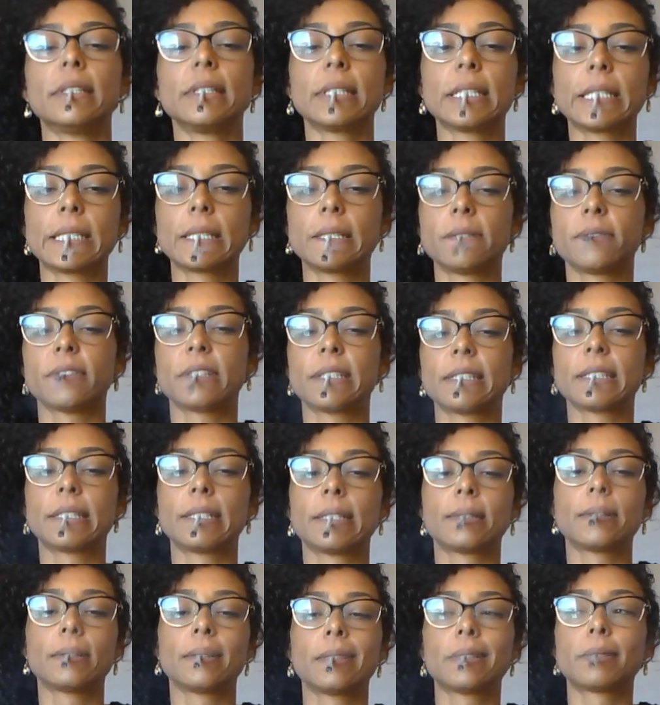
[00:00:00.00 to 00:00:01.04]
Thank you, Father God,
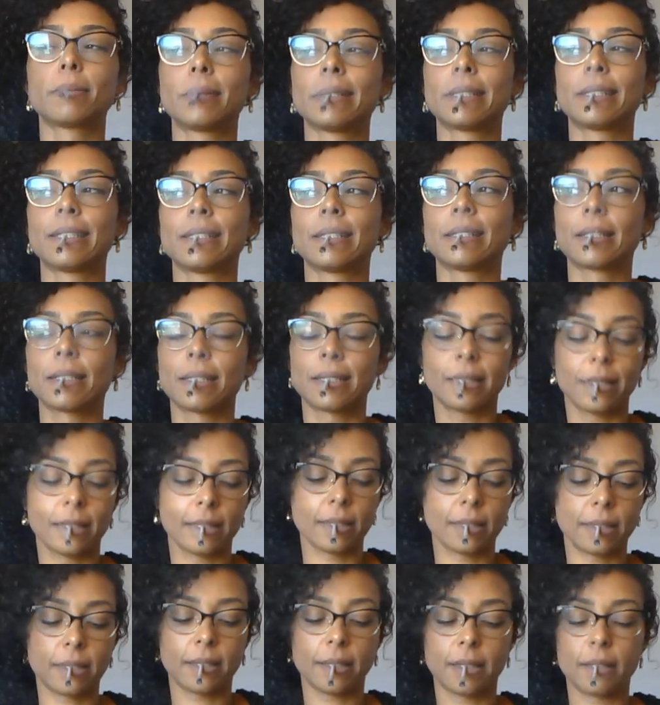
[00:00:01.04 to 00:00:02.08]
all this
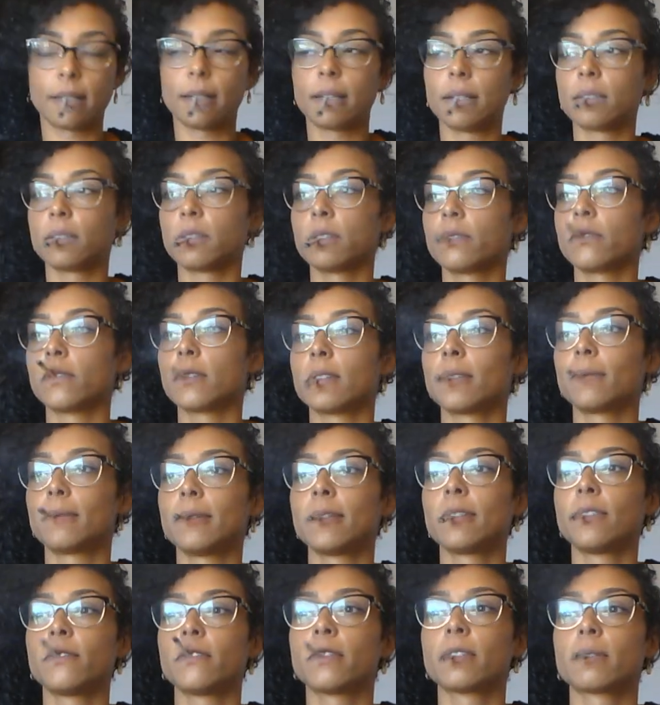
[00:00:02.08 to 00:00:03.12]
ancestors, I don't know this was
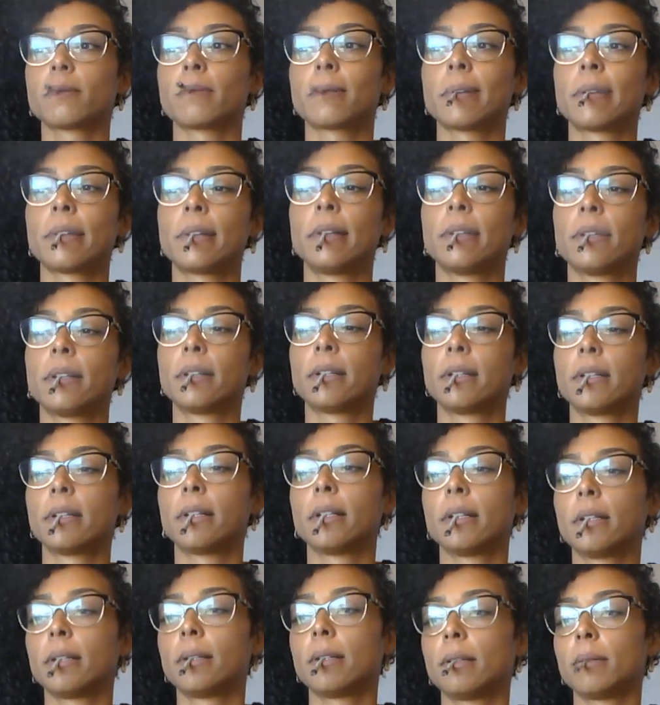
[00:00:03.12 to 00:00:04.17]
beautiful stuff.
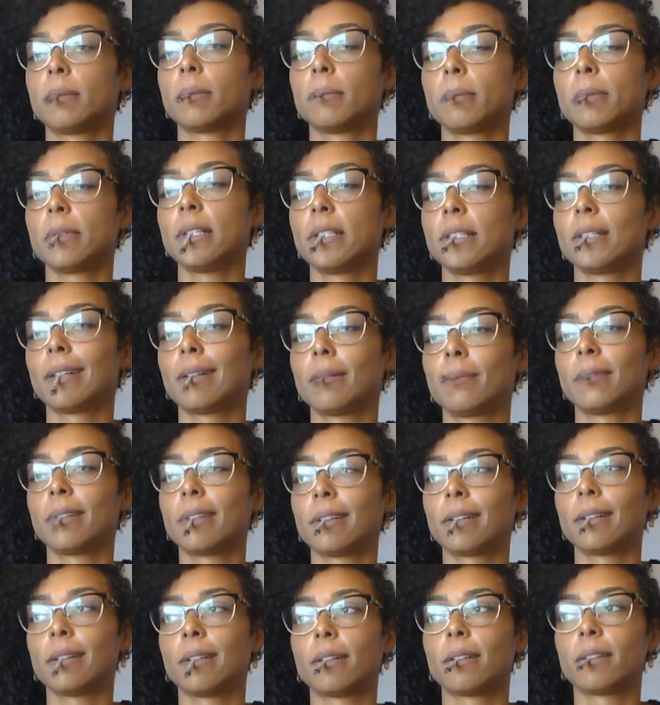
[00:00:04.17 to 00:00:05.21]
Please allow me to
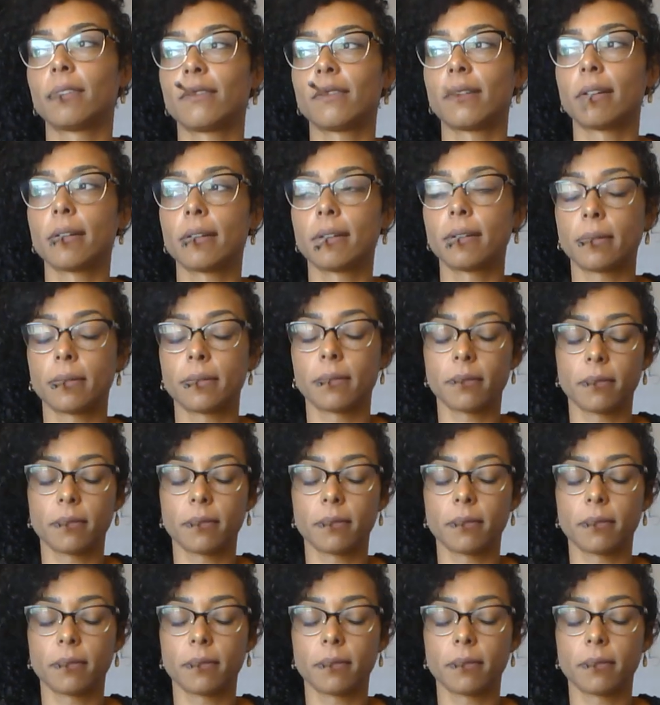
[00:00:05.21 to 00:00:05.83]
clarify it.